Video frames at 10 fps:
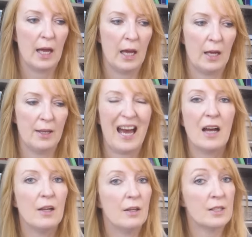
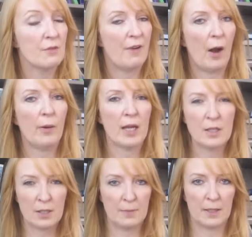It's a very
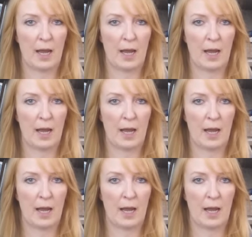intimate